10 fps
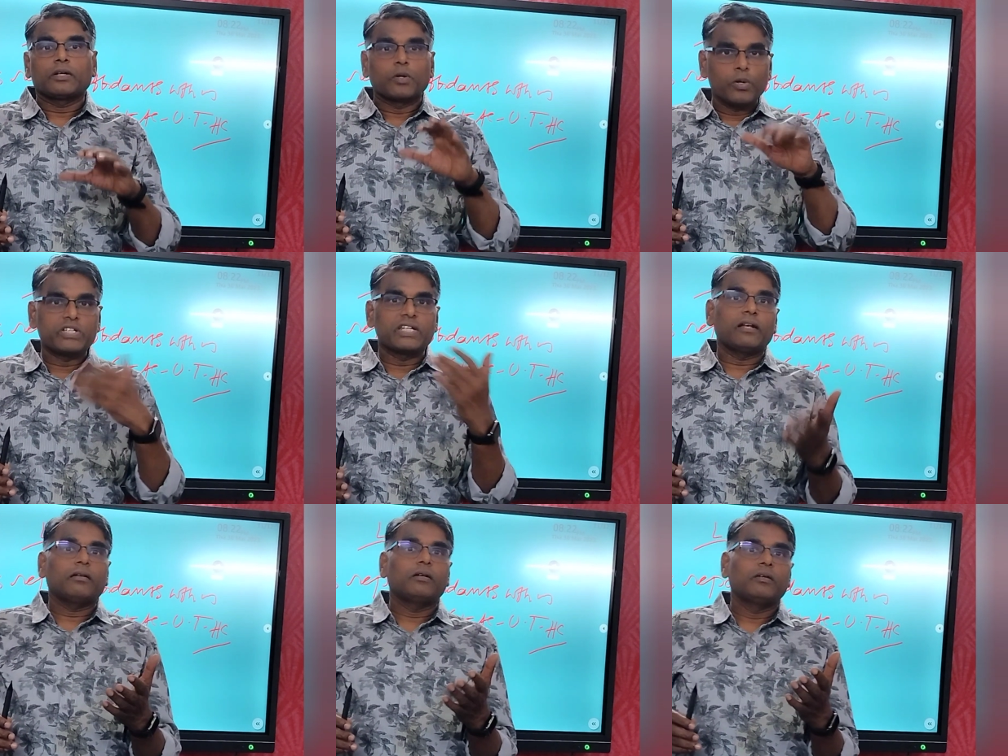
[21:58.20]

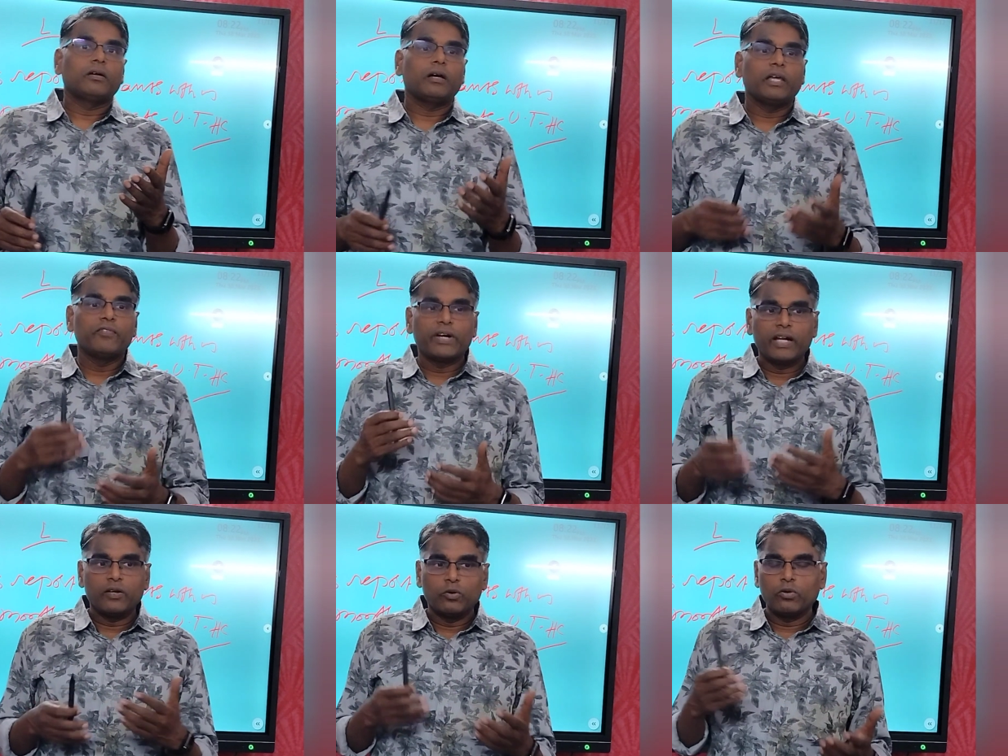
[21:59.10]
crucial
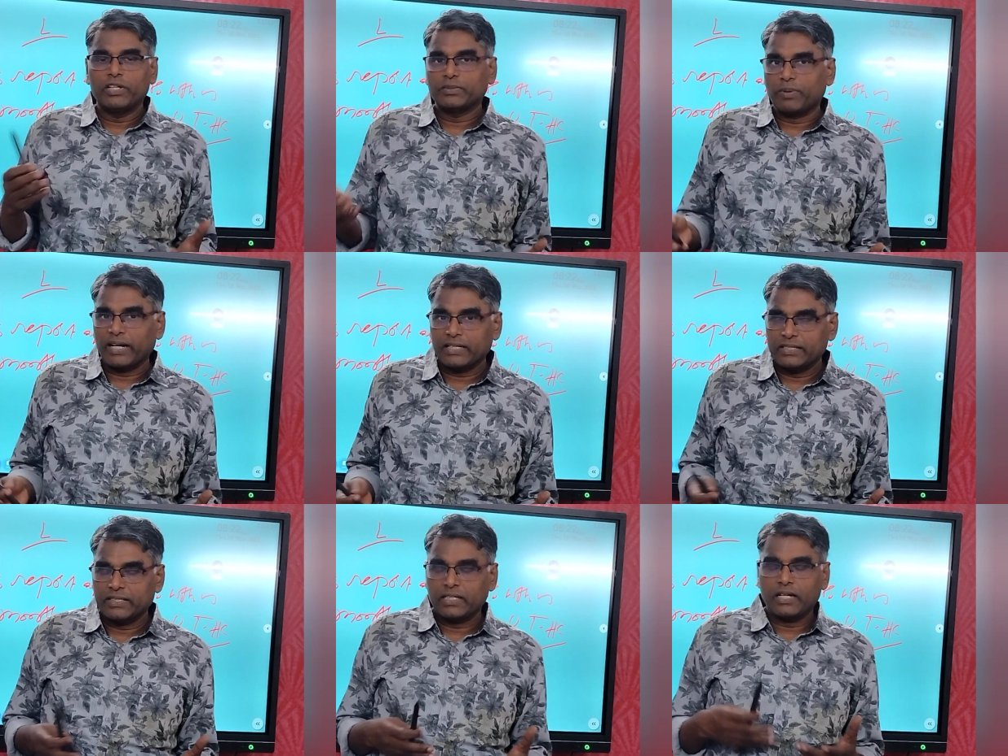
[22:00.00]
everyday who is
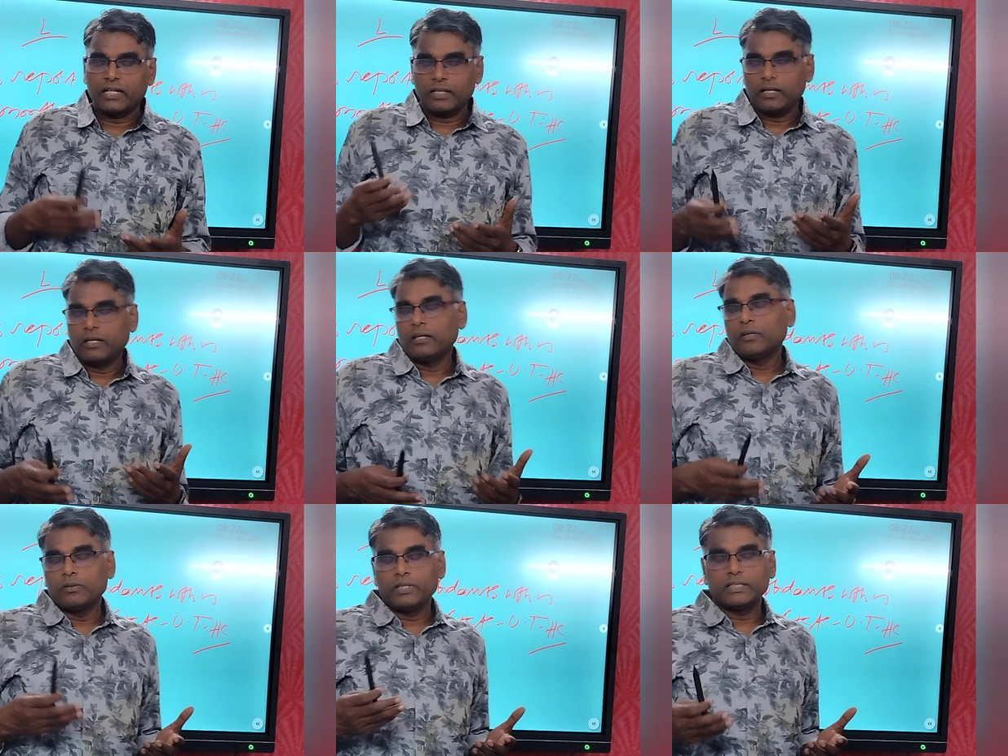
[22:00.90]
practicing and
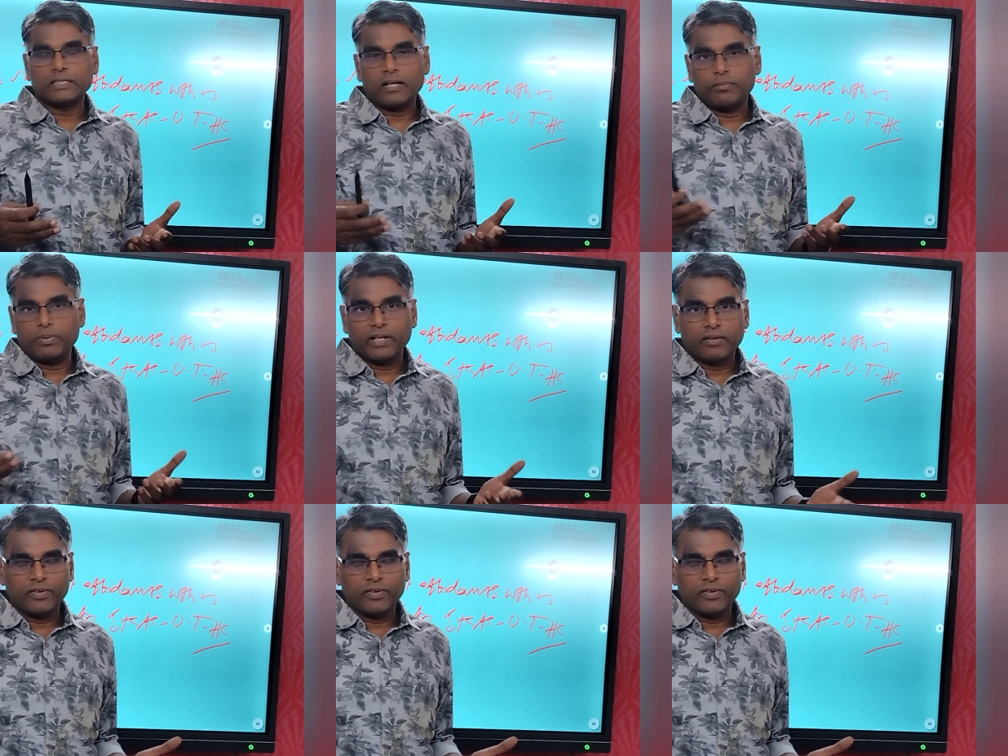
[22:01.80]
who is appearing